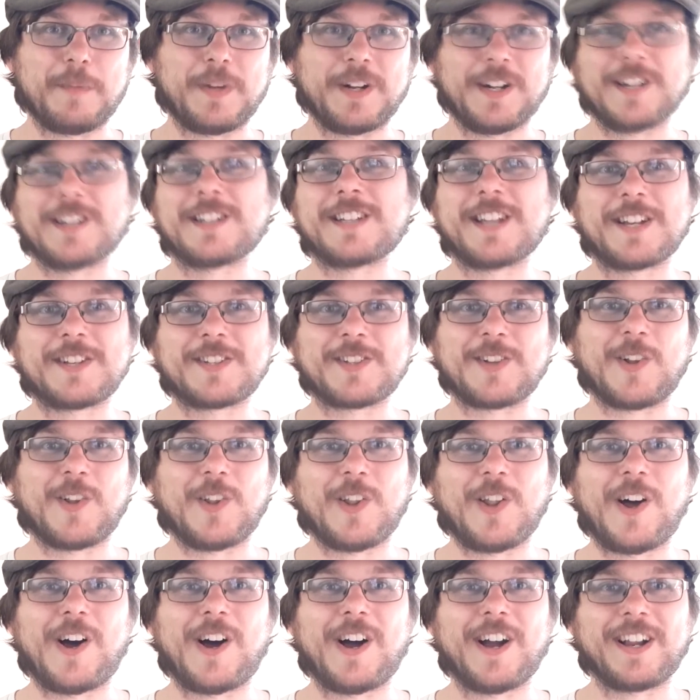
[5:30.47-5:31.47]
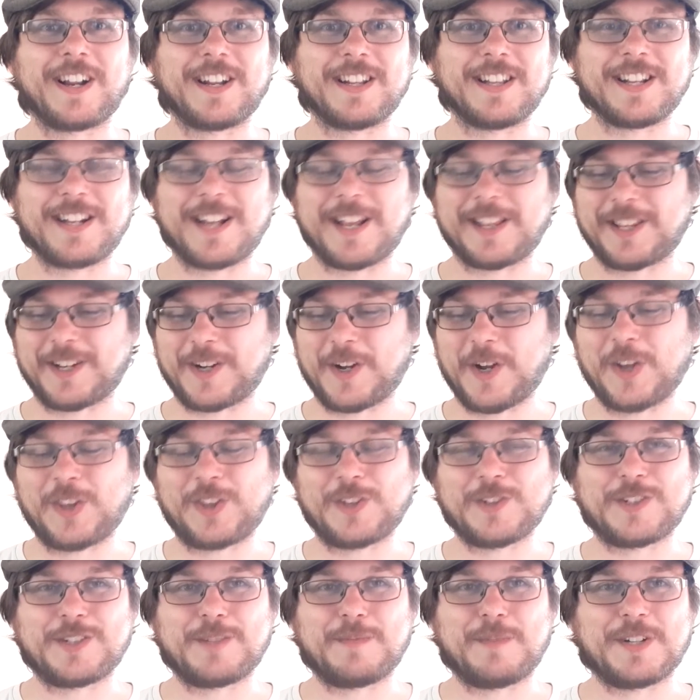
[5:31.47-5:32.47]
but it takes so long and they'd have to go
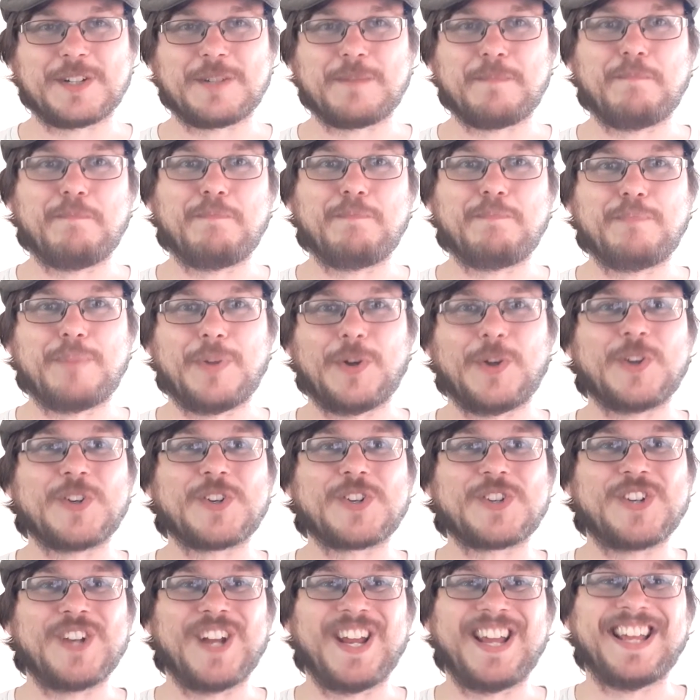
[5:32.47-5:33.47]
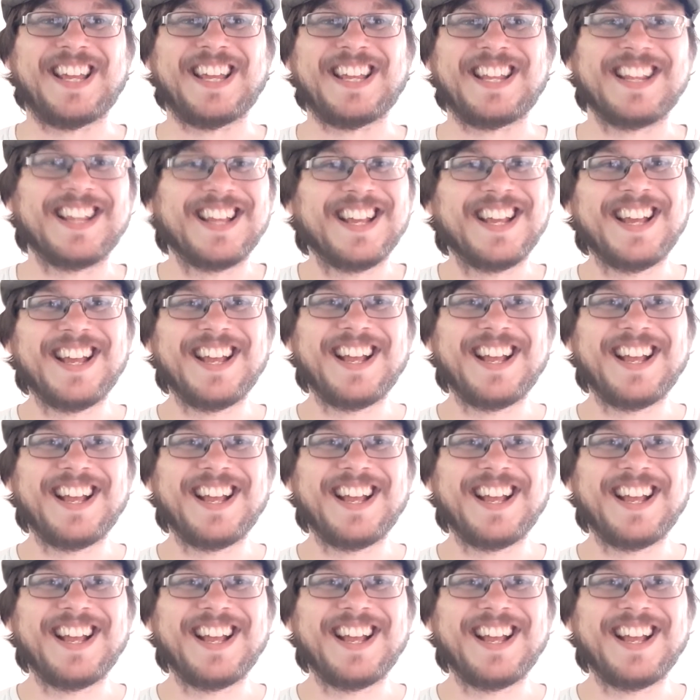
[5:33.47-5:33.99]
through so much bullshit.